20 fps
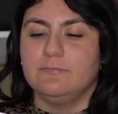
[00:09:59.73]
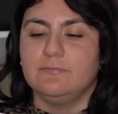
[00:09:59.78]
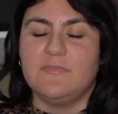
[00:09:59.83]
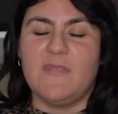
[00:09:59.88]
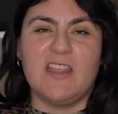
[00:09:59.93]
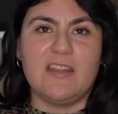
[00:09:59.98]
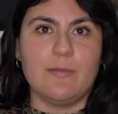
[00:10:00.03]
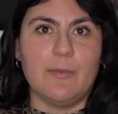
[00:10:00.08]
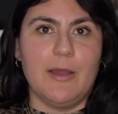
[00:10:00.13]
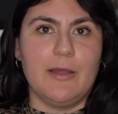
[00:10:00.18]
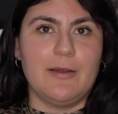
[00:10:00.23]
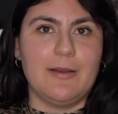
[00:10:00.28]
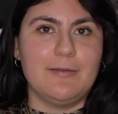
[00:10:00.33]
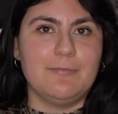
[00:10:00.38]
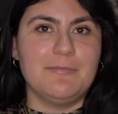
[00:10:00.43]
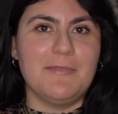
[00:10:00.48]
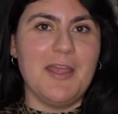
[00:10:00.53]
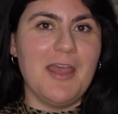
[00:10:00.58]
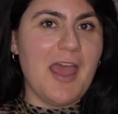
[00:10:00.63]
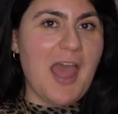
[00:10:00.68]
that's about it.
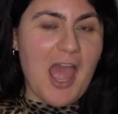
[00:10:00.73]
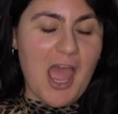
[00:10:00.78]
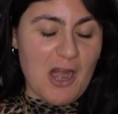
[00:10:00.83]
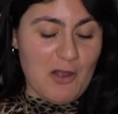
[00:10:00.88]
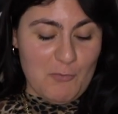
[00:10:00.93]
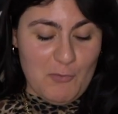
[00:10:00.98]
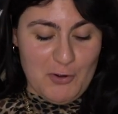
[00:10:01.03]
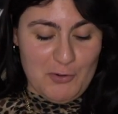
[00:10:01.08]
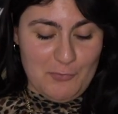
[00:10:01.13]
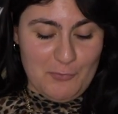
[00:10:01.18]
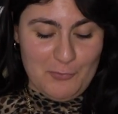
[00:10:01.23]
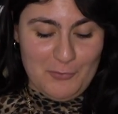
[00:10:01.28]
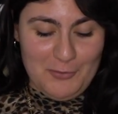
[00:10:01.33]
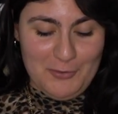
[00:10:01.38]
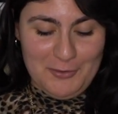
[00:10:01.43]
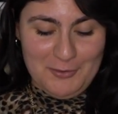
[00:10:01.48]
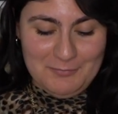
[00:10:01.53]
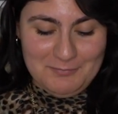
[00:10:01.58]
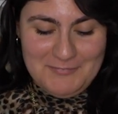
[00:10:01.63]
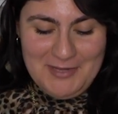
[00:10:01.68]
I don't want to
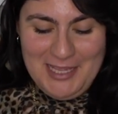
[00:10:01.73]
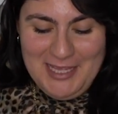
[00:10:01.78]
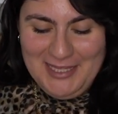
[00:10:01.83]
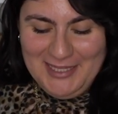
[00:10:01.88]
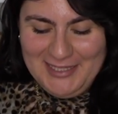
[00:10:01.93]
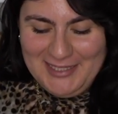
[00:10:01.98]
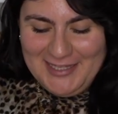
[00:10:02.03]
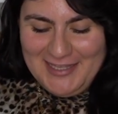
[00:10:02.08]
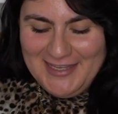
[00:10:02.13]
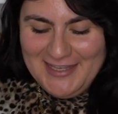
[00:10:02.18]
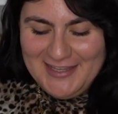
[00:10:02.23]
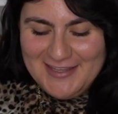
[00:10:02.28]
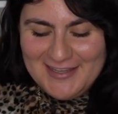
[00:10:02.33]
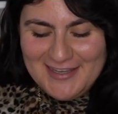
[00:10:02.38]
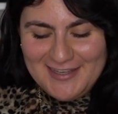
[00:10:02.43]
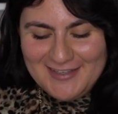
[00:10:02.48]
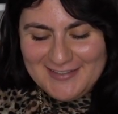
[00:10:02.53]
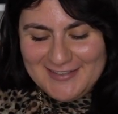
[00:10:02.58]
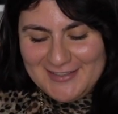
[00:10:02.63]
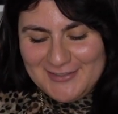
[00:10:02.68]
ruin it
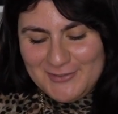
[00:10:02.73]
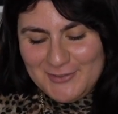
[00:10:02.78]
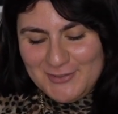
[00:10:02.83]
because this